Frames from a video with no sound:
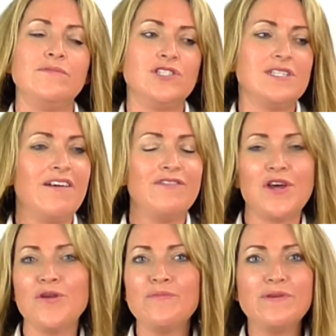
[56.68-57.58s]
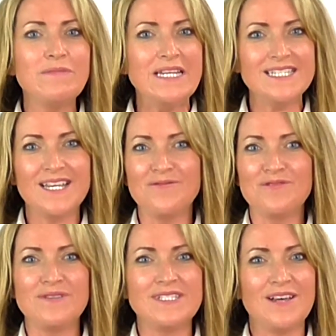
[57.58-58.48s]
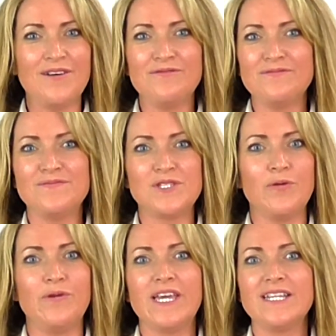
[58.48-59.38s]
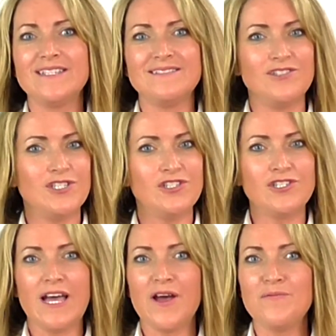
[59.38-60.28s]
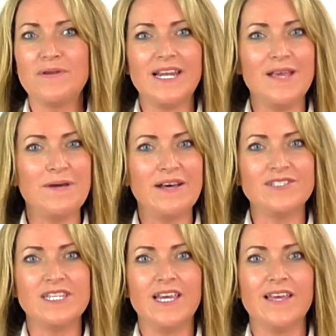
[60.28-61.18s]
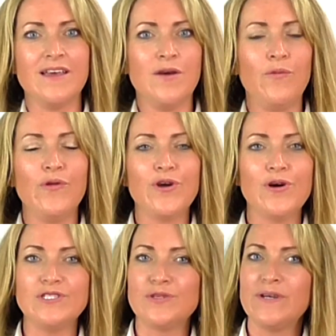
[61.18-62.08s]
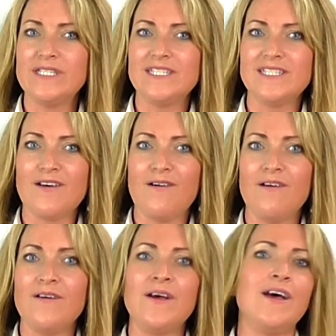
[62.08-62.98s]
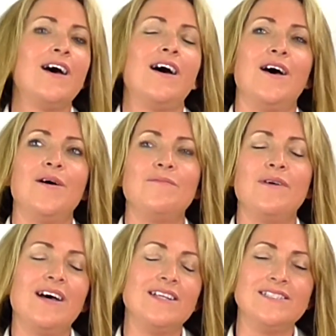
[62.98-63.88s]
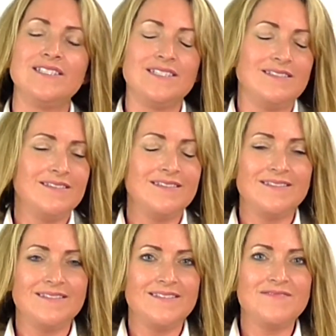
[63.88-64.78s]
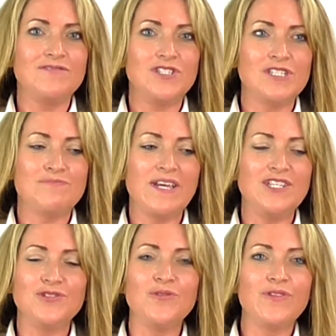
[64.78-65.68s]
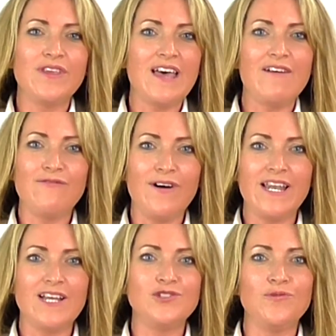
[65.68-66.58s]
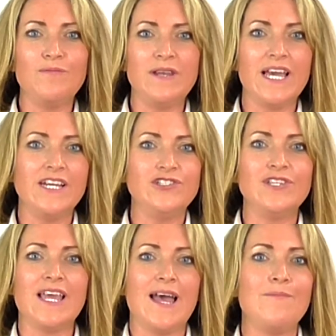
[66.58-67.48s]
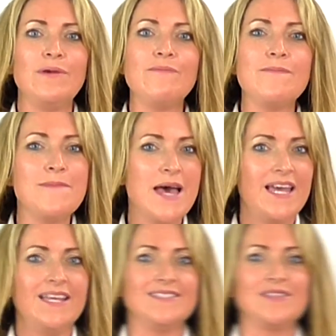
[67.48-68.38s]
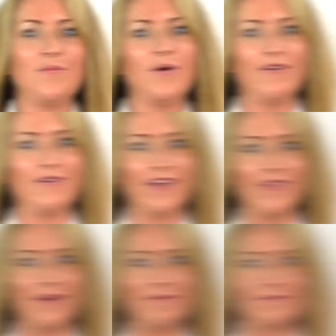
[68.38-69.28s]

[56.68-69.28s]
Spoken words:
just have an open meeting with myself so we can just chat openly about it, what the consequences are, and just make sure that that financial obligation can be met in some way or another.